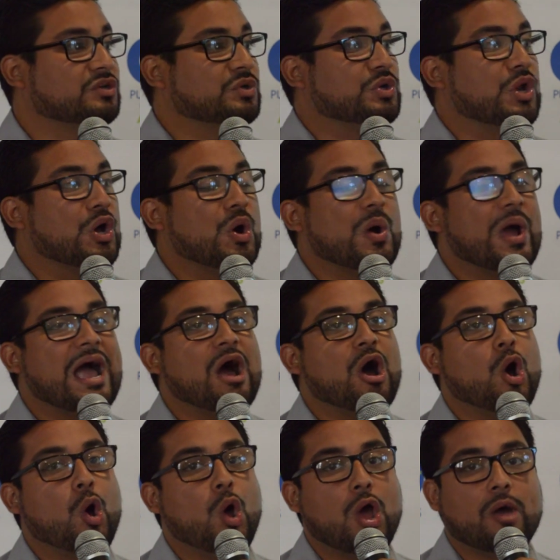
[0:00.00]
who know
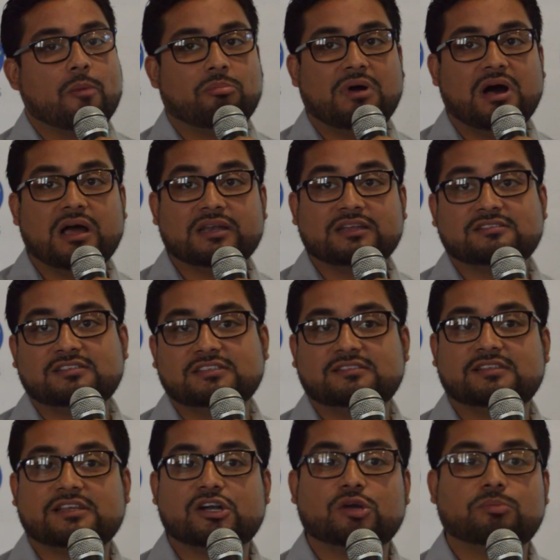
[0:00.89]
how
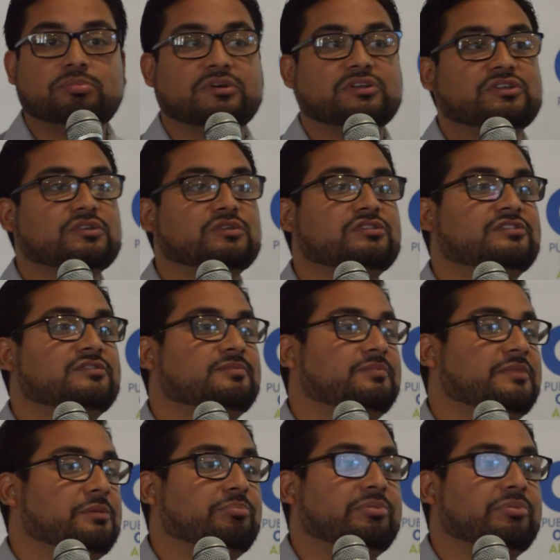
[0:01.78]
policies that are produced the